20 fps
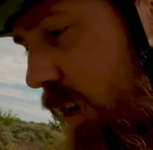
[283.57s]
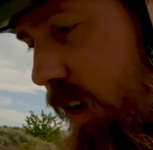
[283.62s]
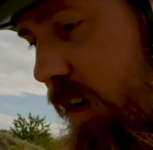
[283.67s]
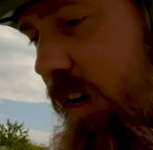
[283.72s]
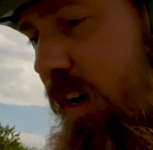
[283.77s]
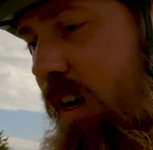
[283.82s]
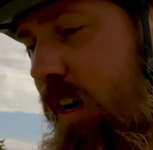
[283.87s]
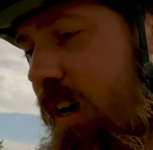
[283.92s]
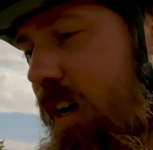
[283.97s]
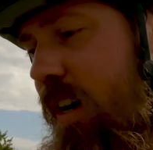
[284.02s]

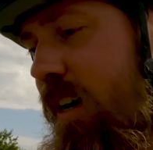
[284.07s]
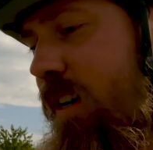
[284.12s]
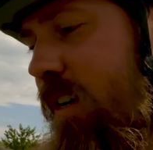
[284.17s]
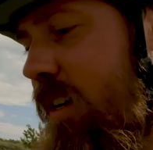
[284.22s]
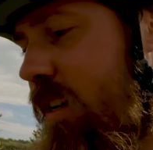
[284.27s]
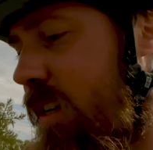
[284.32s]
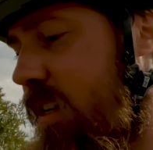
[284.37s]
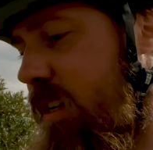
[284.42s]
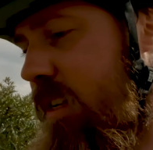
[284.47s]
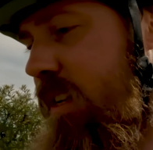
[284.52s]
And
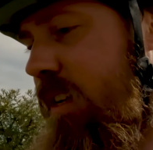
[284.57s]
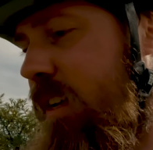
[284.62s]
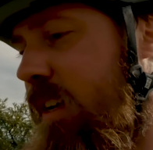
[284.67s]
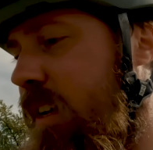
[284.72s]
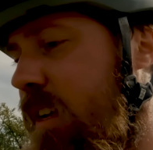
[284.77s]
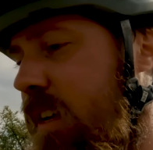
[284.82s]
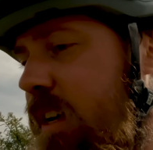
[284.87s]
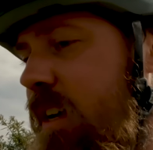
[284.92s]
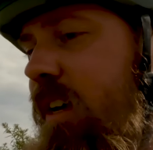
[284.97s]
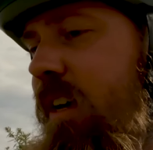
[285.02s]

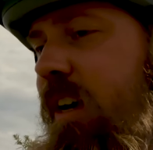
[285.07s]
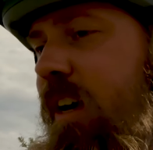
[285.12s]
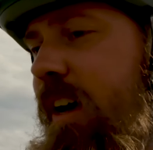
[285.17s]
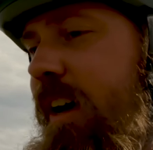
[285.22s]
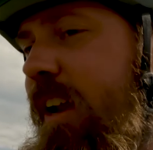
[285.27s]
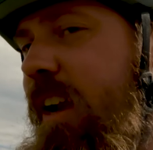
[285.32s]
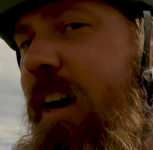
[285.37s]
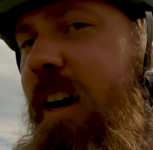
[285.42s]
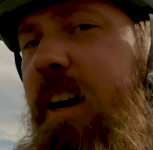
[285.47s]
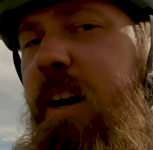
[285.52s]

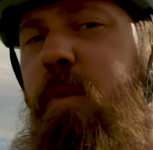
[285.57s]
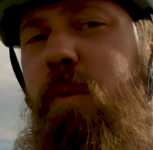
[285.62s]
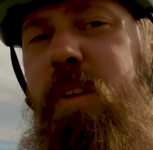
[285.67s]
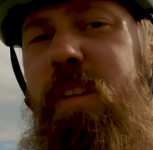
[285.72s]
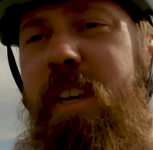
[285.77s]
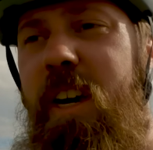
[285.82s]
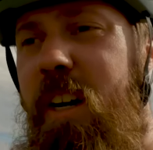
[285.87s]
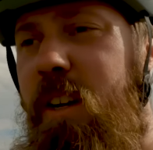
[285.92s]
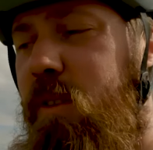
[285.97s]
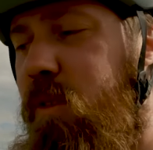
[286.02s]
I
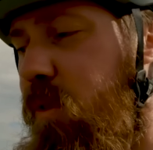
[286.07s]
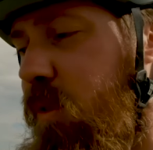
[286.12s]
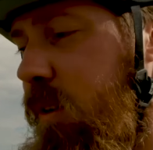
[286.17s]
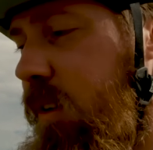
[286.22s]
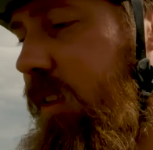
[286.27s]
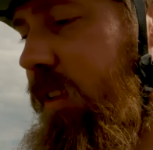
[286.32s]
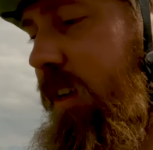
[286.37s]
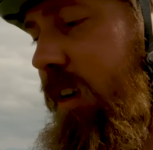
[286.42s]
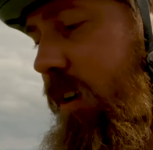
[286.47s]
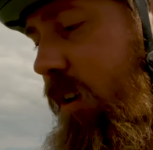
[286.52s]
was kind of
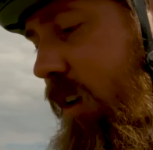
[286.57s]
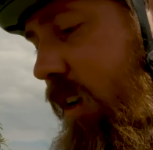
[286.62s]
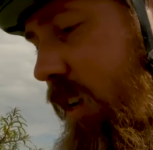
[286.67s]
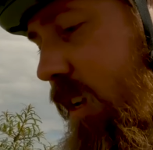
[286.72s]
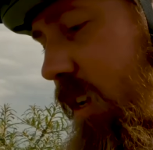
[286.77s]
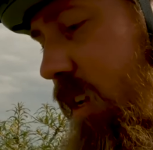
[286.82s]
controlling the air.